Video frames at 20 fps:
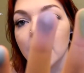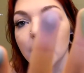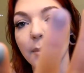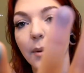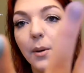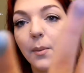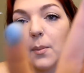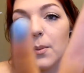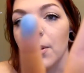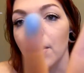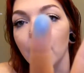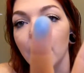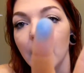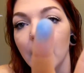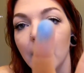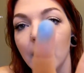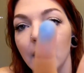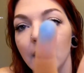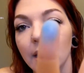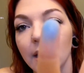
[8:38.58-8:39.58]
the purple,
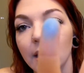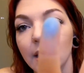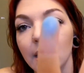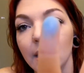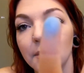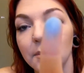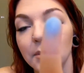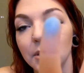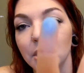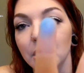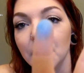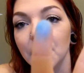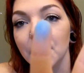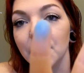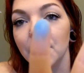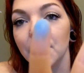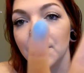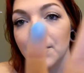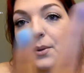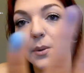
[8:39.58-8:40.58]
and the
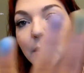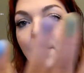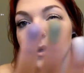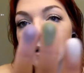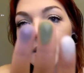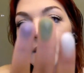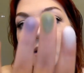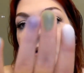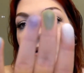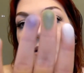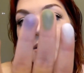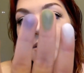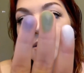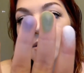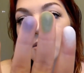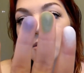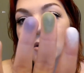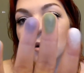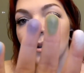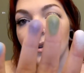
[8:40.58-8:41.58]
blue. So
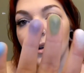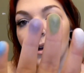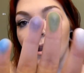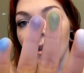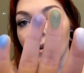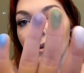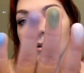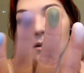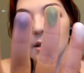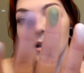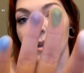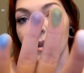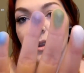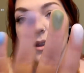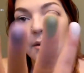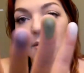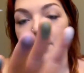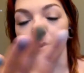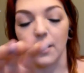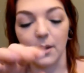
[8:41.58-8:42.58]
those are all the colors. I thought
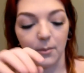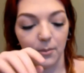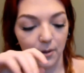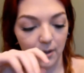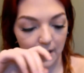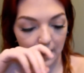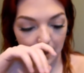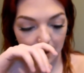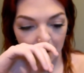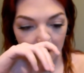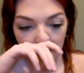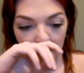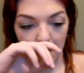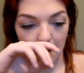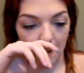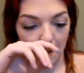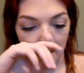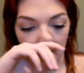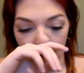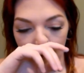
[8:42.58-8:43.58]
they were really pretty.
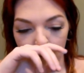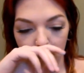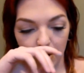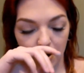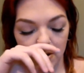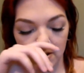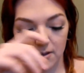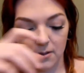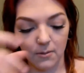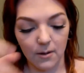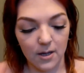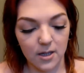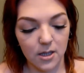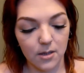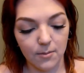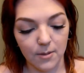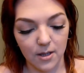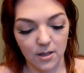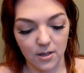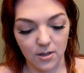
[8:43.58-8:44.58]
You can swatch
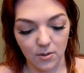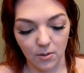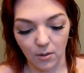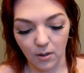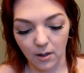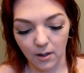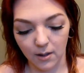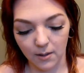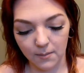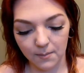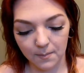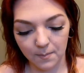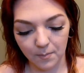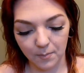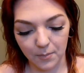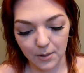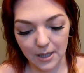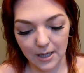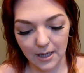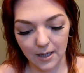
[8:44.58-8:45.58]
them in the store,
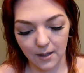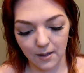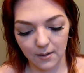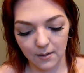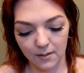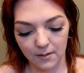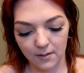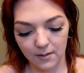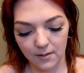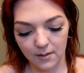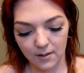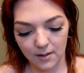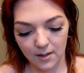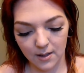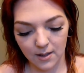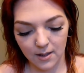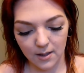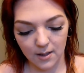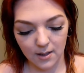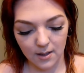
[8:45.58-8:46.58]
but
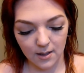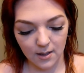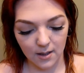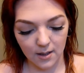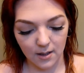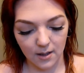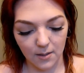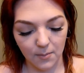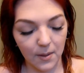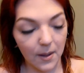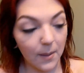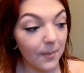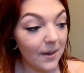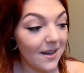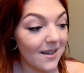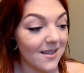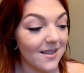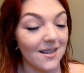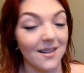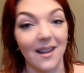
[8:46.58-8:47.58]
the pigment
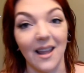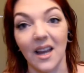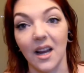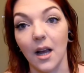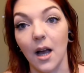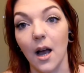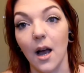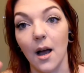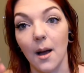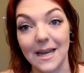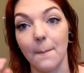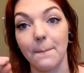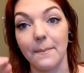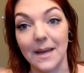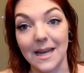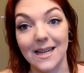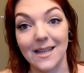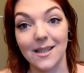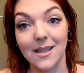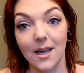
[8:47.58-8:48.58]
isn't, like,
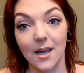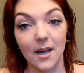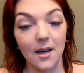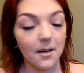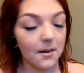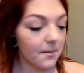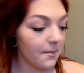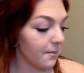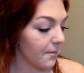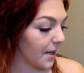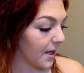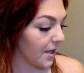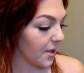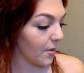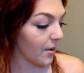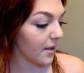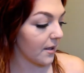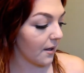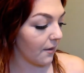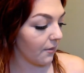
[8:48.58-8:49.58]
amazing, but you
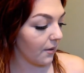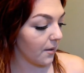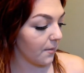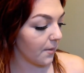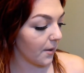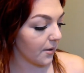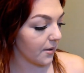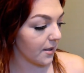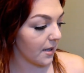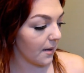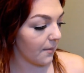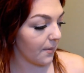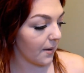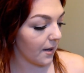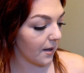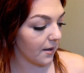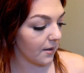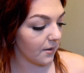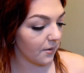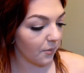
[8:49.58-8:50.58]
can definitely build it up
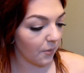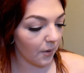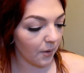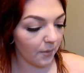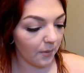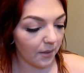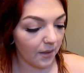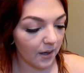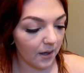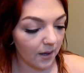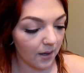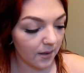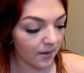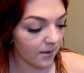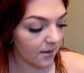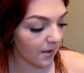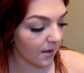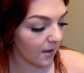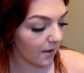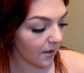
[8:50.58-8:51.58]
and work with it. It's
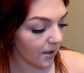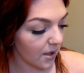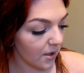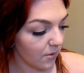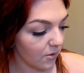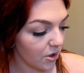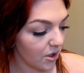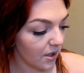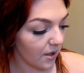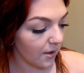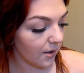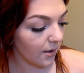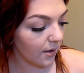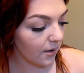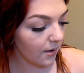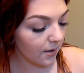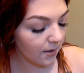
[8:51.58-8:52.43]
not a huge deal.